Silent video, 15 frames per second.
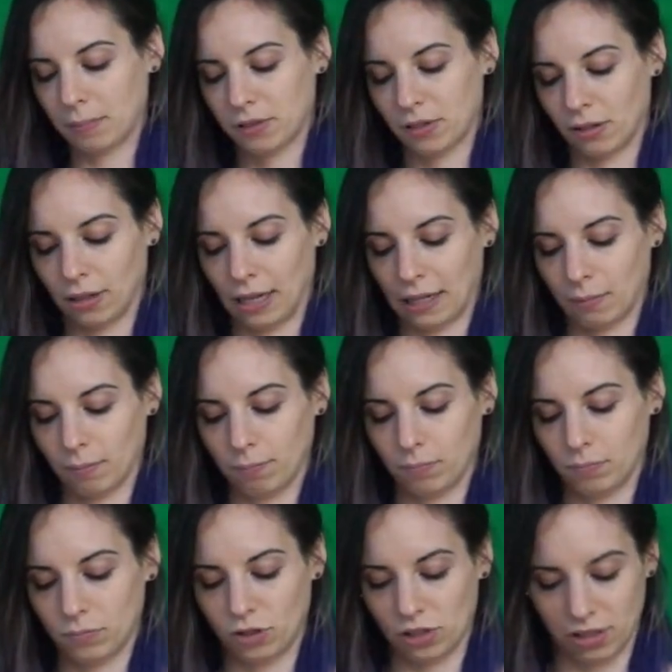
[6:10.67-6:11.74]
So like,
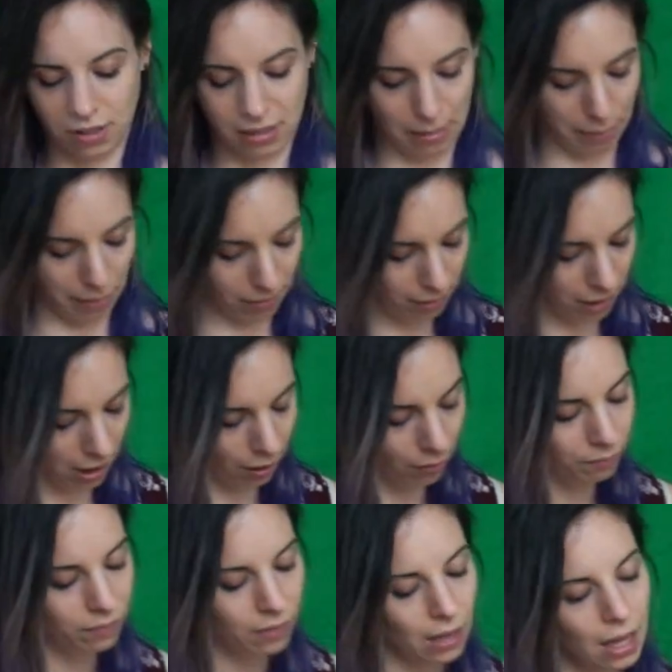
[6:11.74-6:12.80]
just snip it, you know?
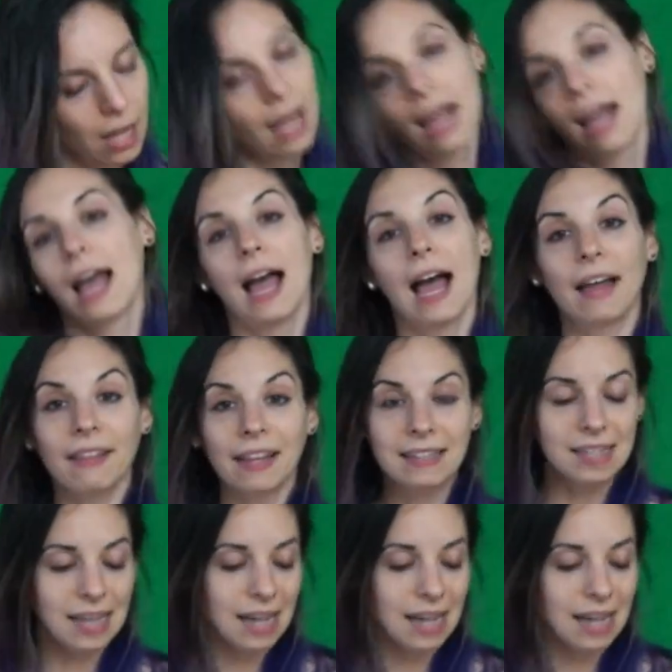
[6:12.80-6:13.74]
And that's